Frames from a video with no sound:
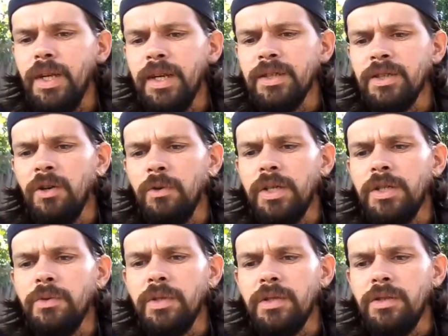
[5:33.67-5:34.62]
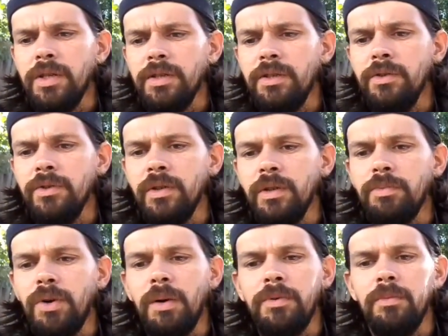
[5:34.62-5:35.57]
As always, we suggest using the
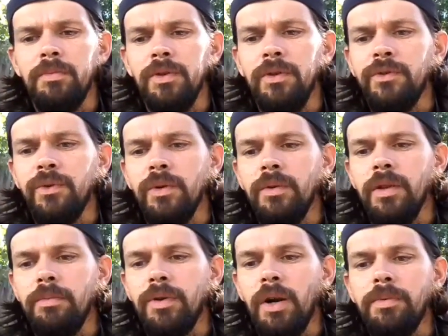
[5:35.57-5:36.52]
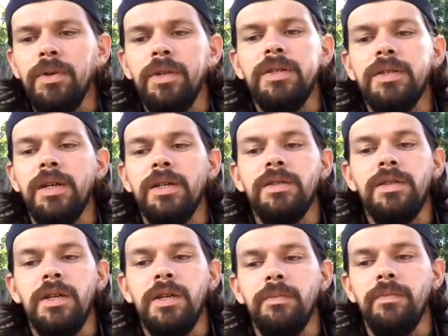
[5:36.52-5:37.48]
proper moves with a properly
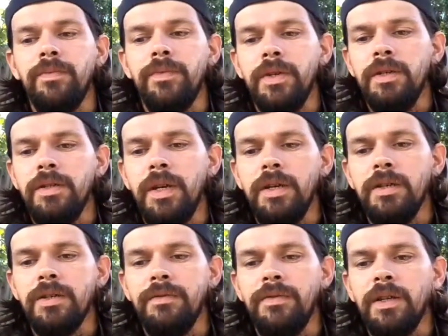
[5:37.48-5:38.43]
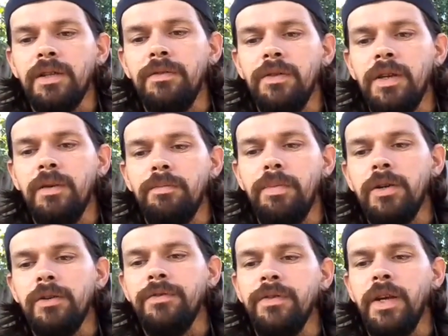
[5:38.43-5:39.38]
sized team. Entei is effectively a
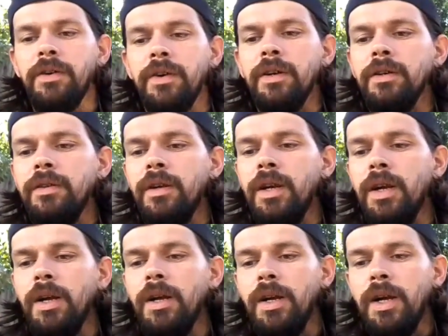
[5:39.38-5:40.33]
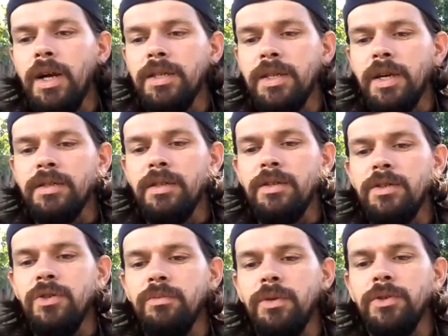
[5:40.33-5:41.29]
better Flareon, has access
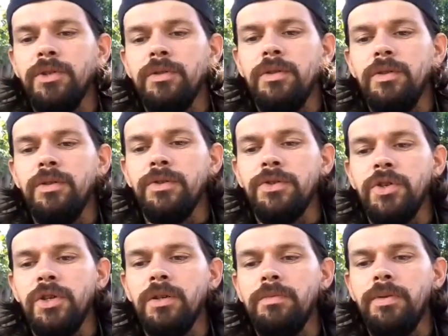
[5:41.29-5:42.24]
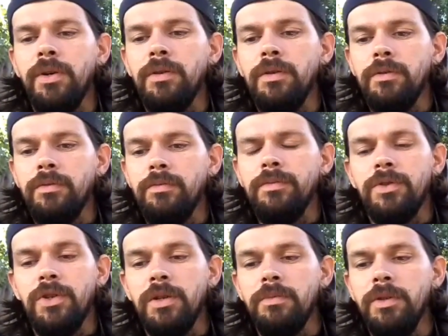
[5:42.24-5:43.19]
to a multitude of
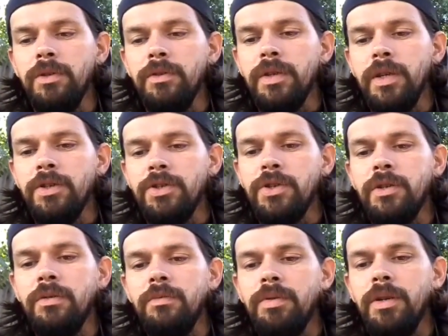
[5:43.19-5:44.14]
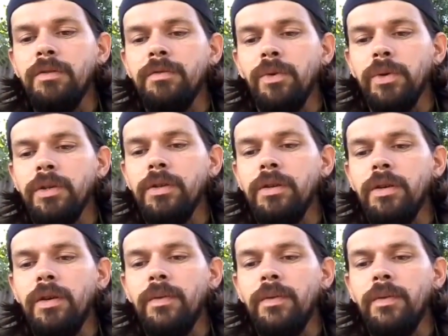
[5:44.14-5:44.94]
strong moves, and shouldn't be avoided.